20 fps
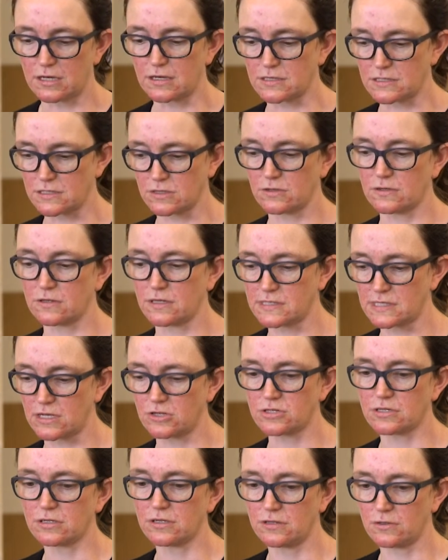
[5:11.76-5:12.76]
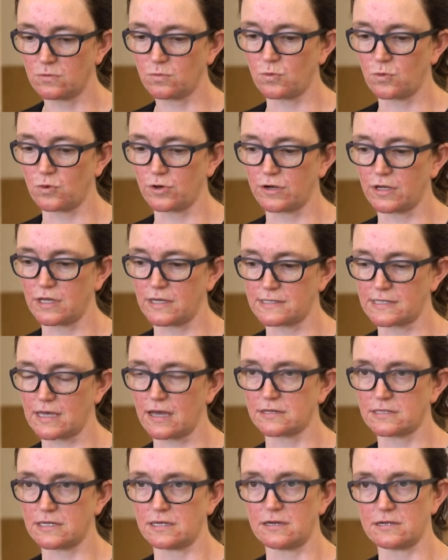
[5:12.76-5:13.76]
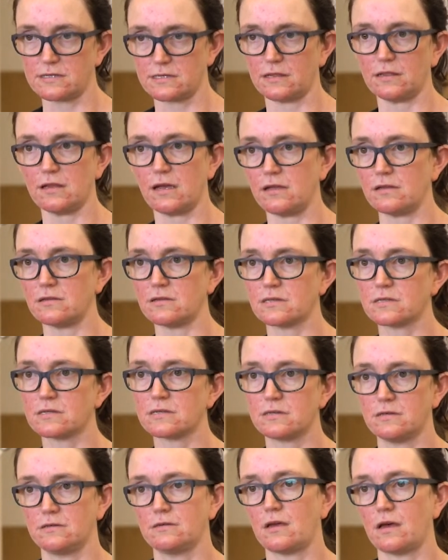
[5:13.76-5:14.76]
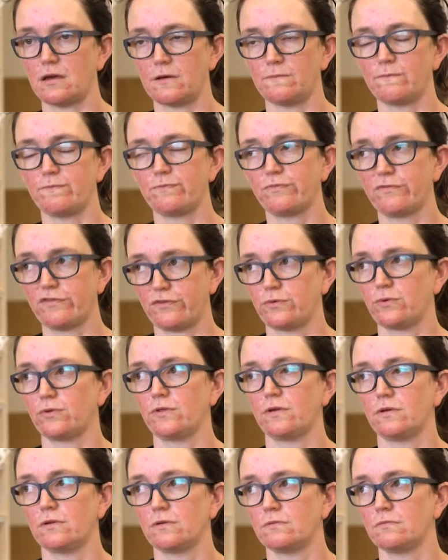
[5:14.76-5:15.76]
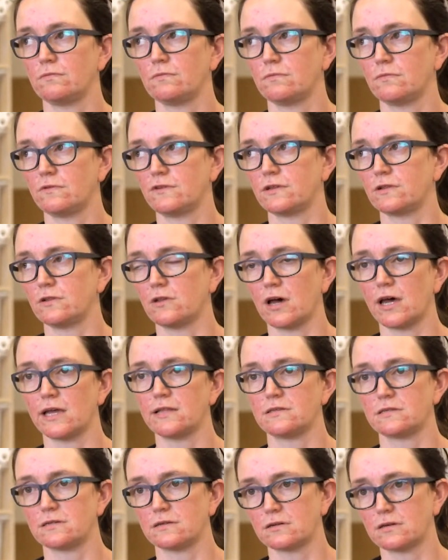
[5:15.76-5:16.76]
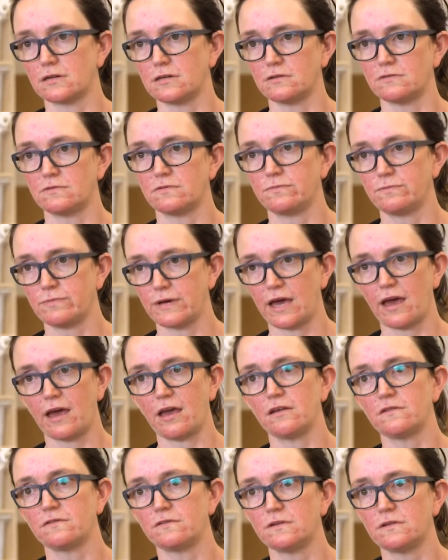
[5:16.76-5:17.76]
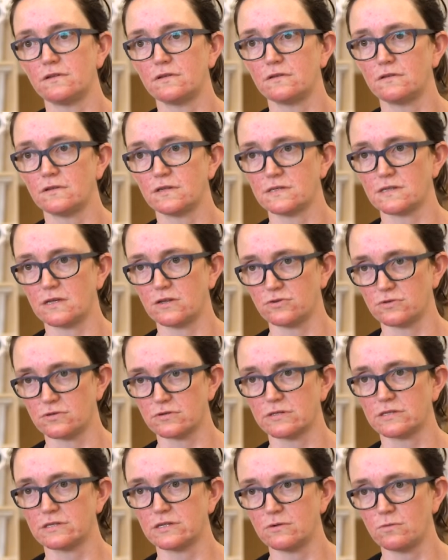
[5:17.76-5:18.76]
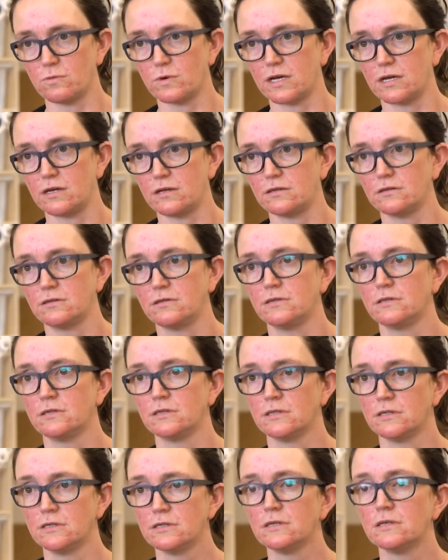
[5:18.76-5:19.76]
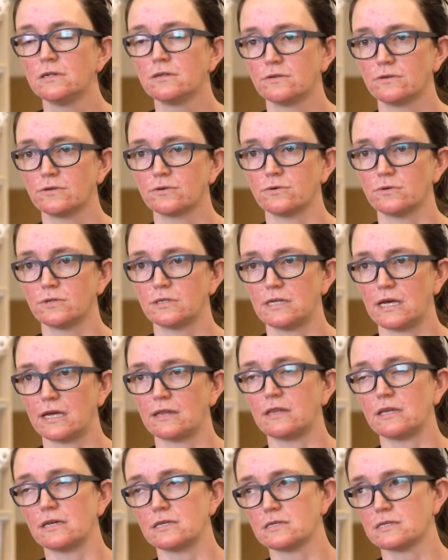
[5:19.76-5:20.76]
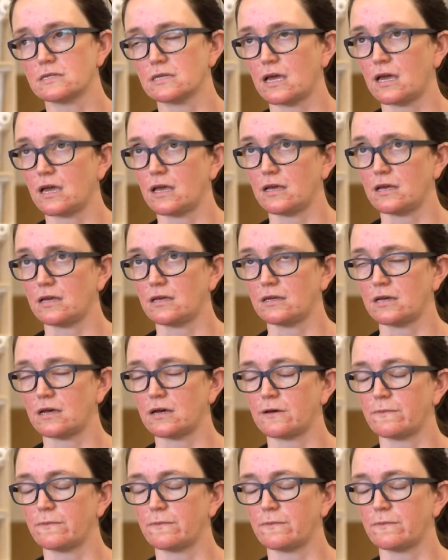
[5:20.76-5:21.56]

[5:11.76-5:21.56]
So essentially the water is acting as a lens for the light to kind of behave in this interesting way through it. And there's a